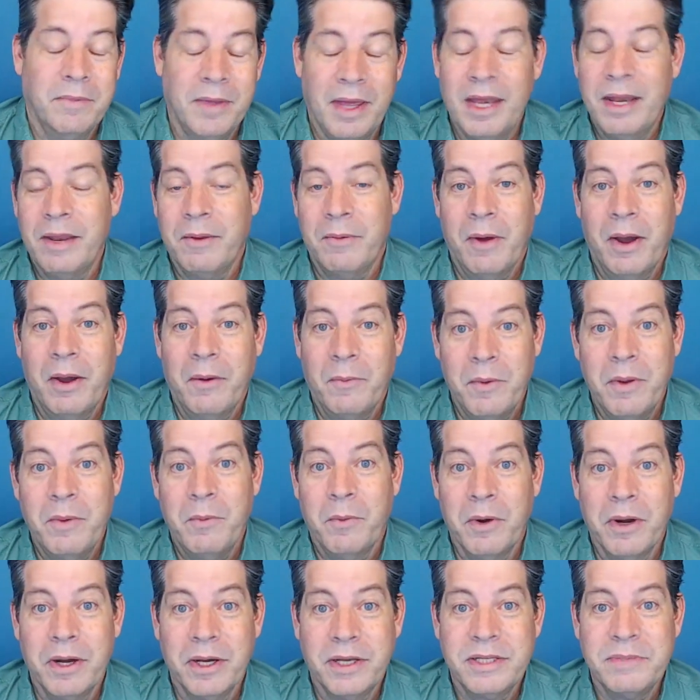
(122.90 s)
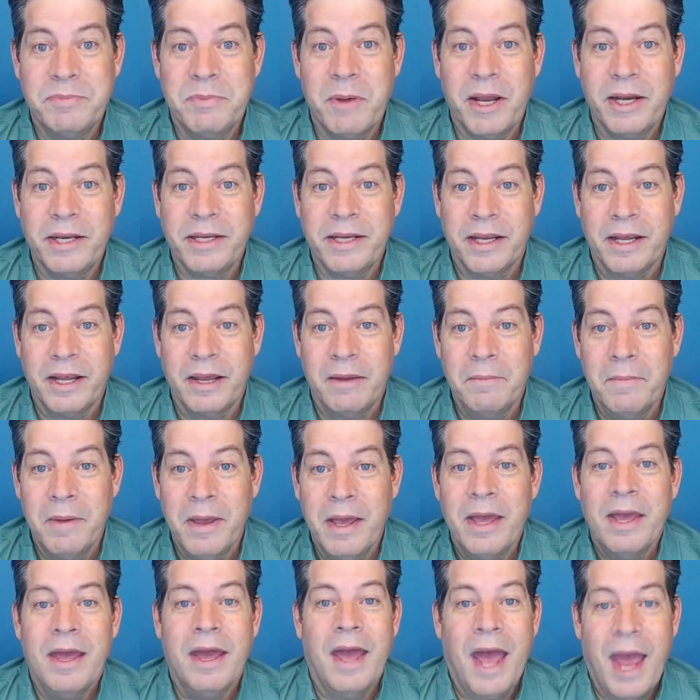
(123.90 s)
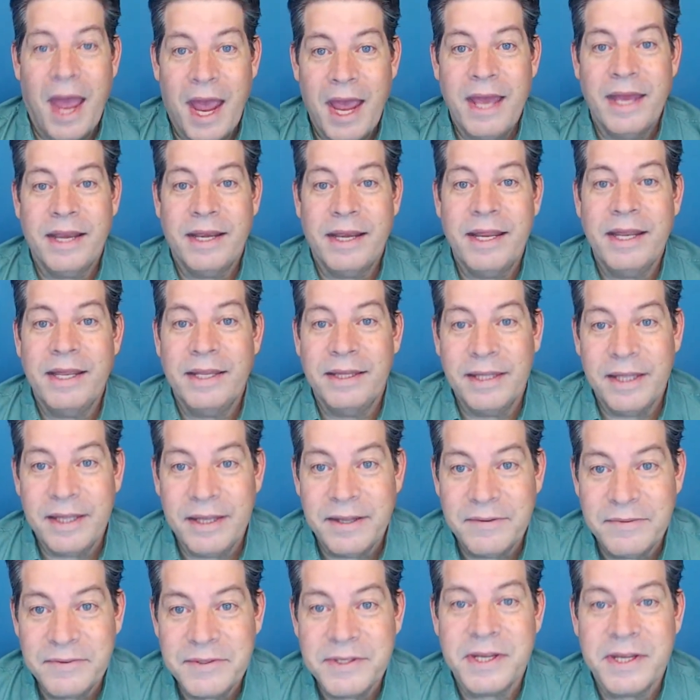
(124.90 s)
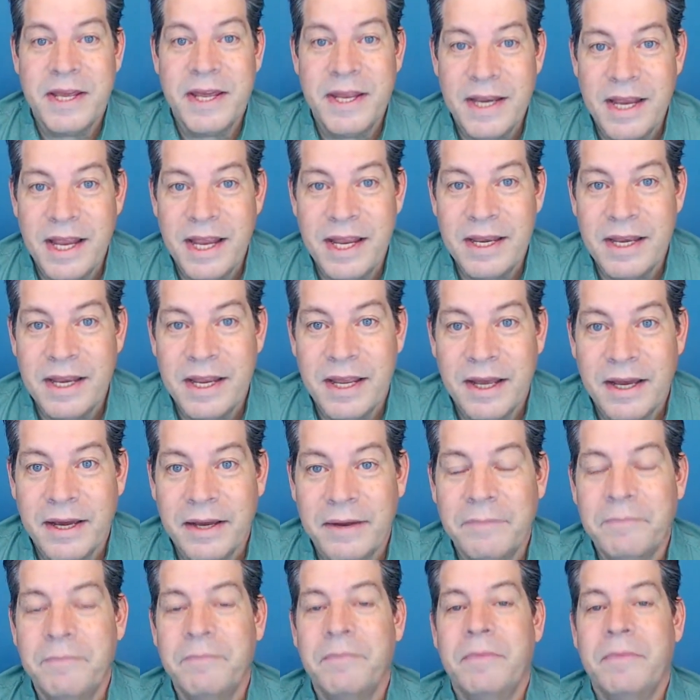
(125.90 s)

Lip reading: anyway, we weren't expecting him, and he lives in India.